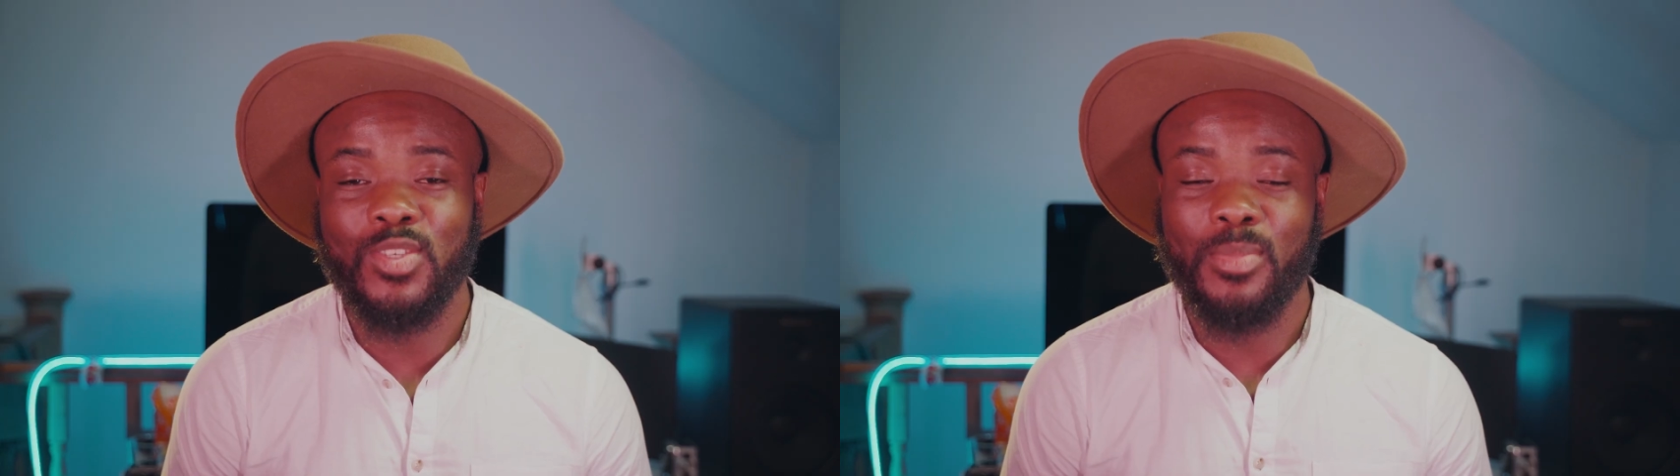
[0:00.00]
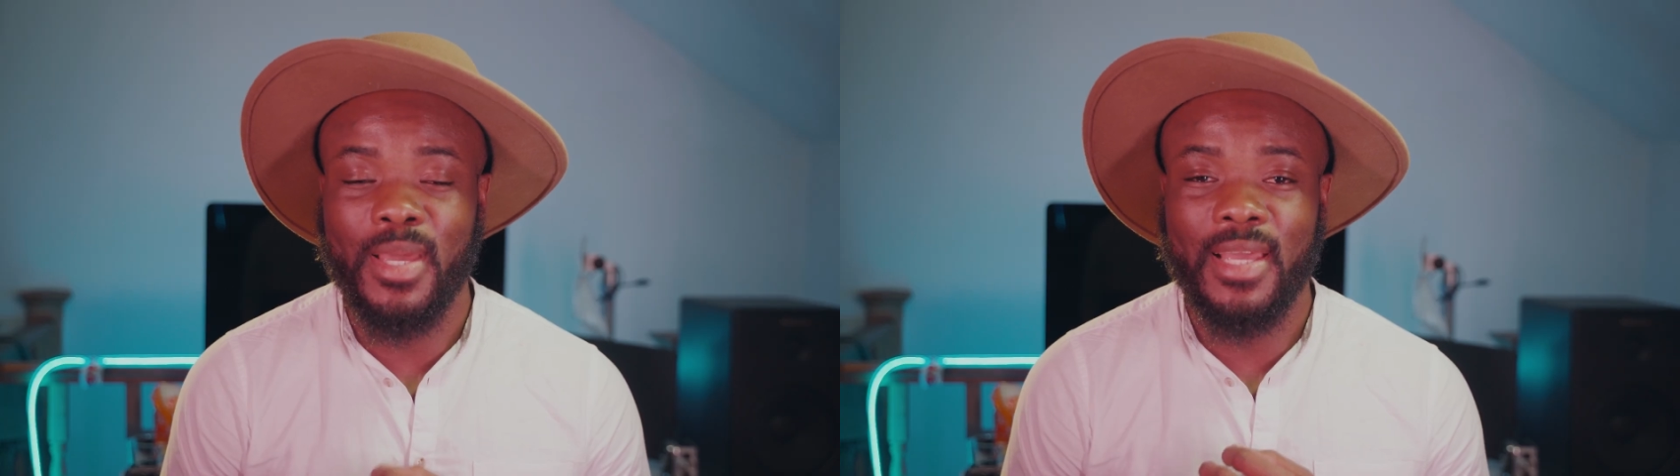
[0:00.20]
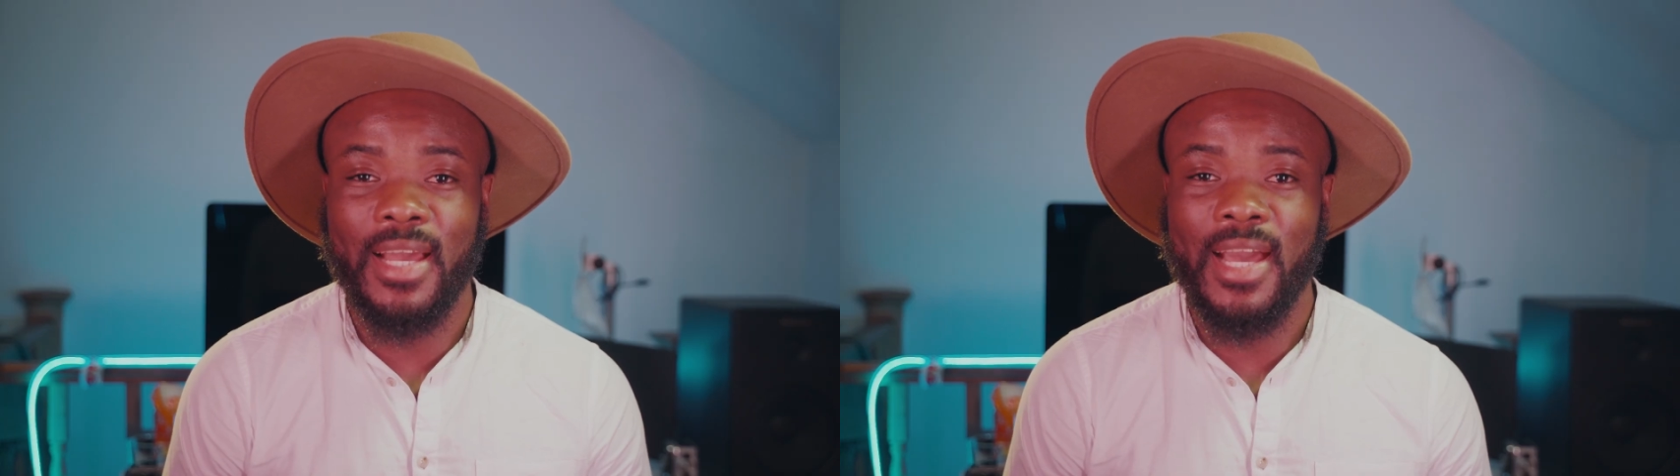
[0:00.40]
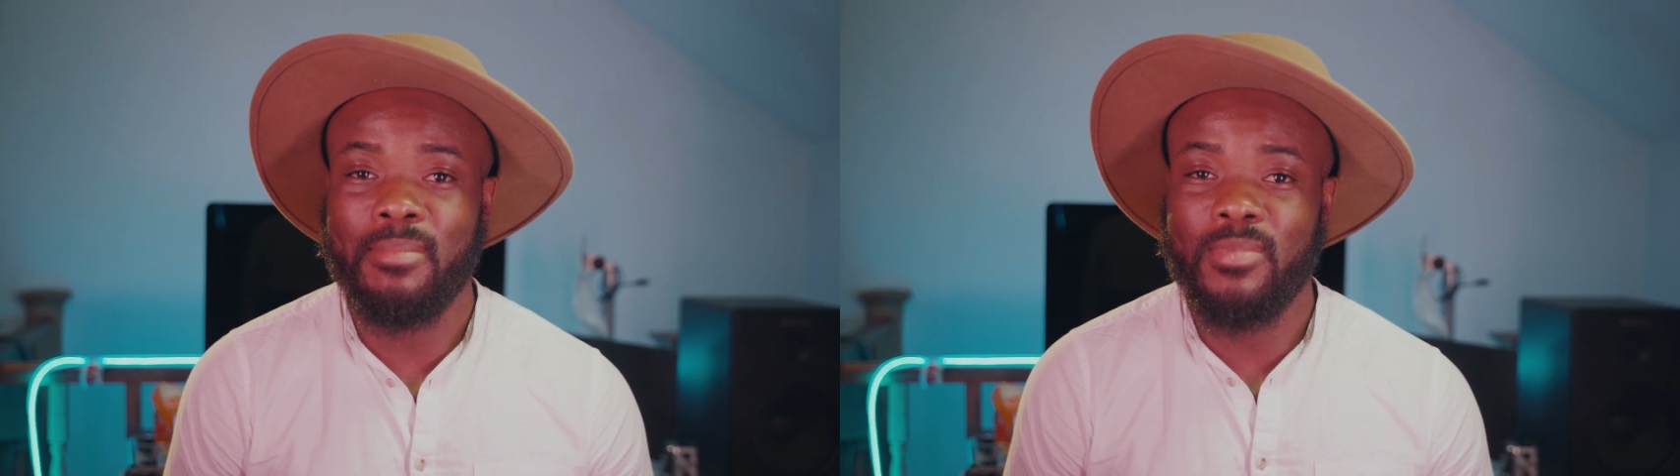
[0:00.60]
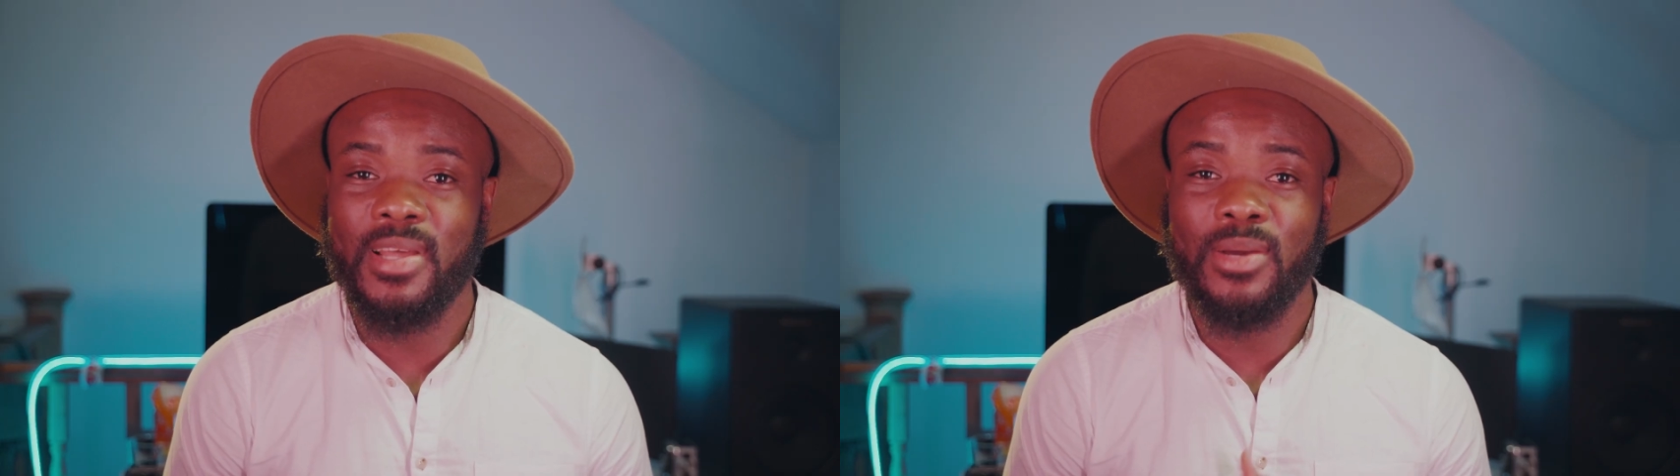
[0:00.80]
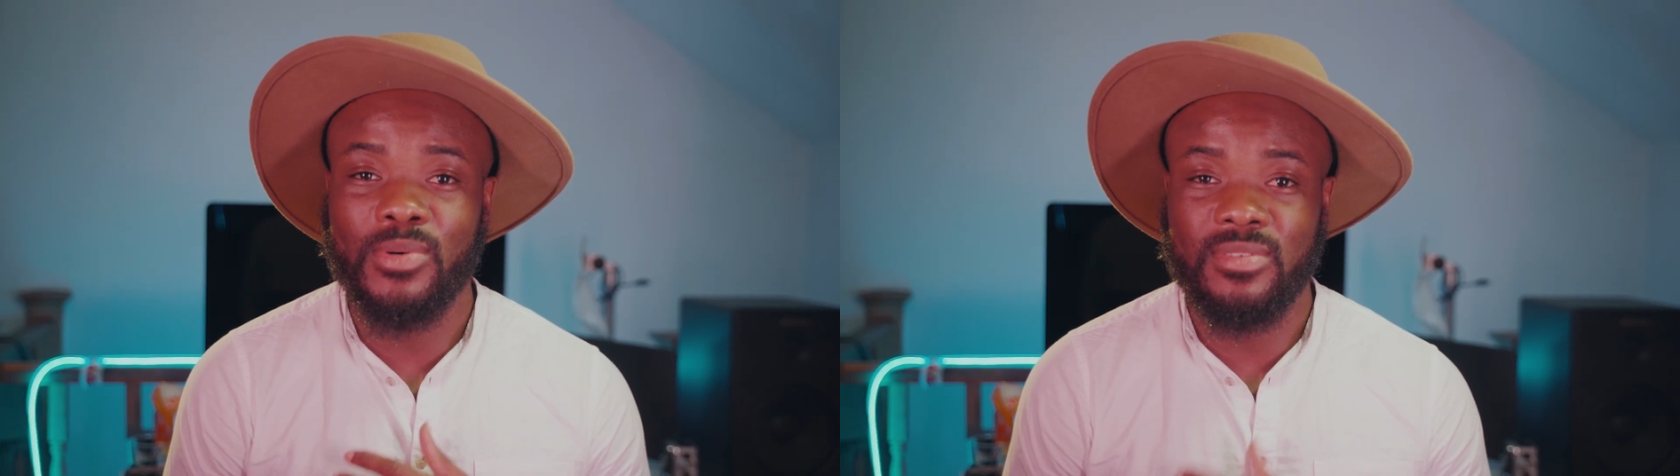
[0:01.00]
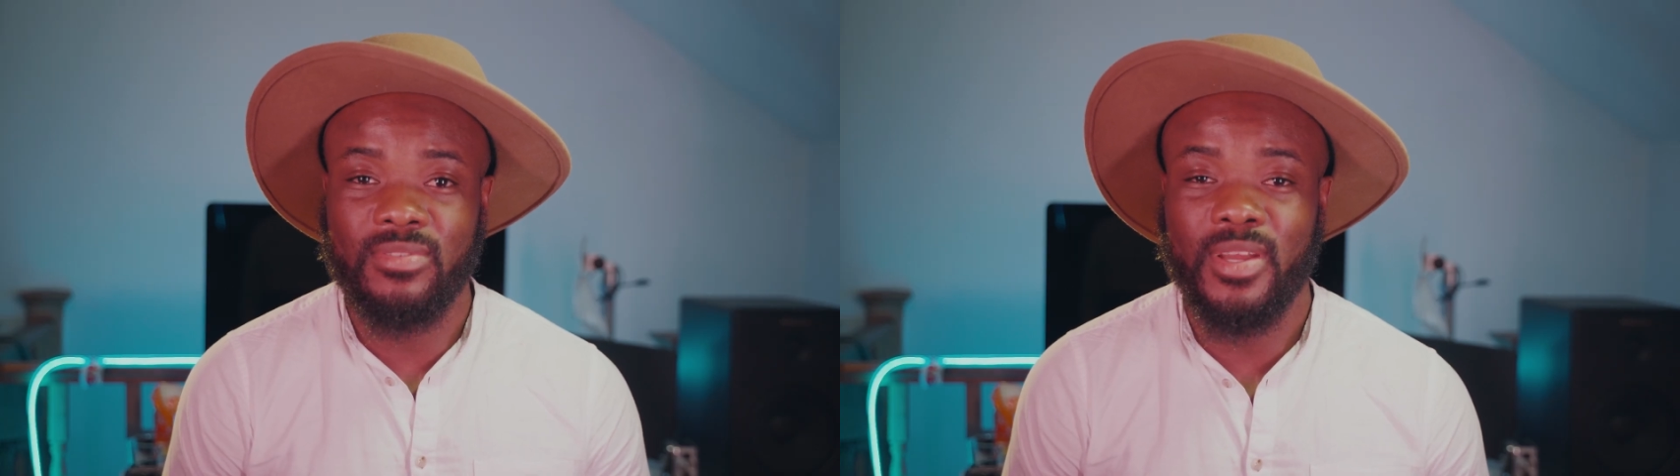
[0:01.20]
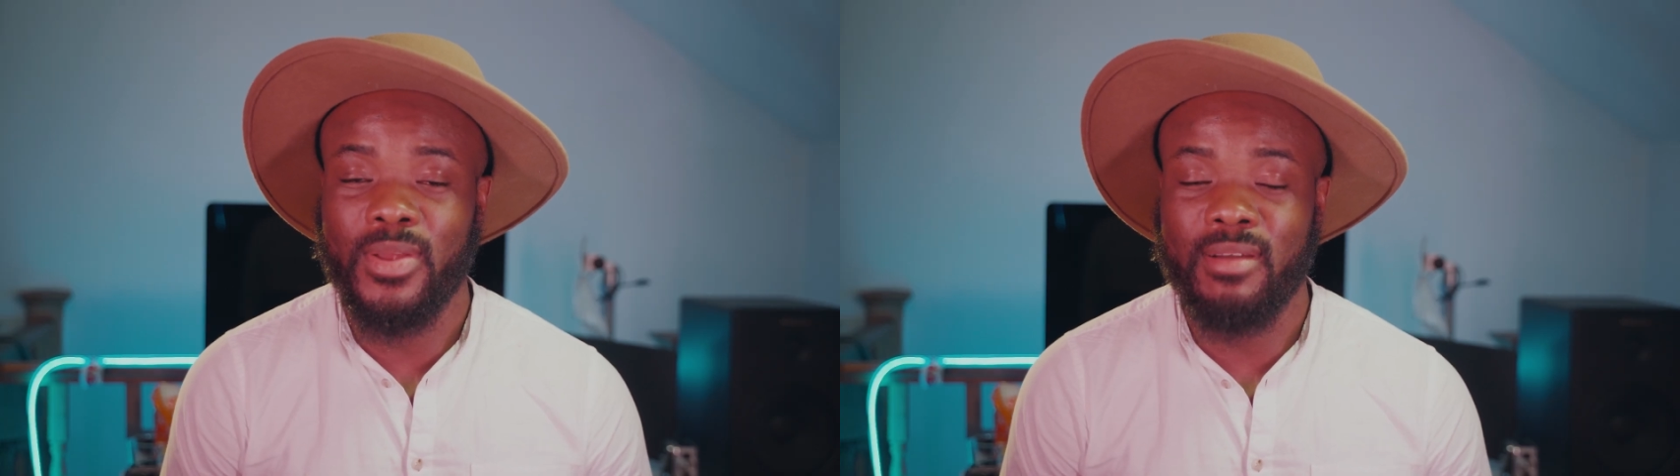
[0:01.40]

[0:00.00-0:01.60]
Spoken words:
to make a camera that was very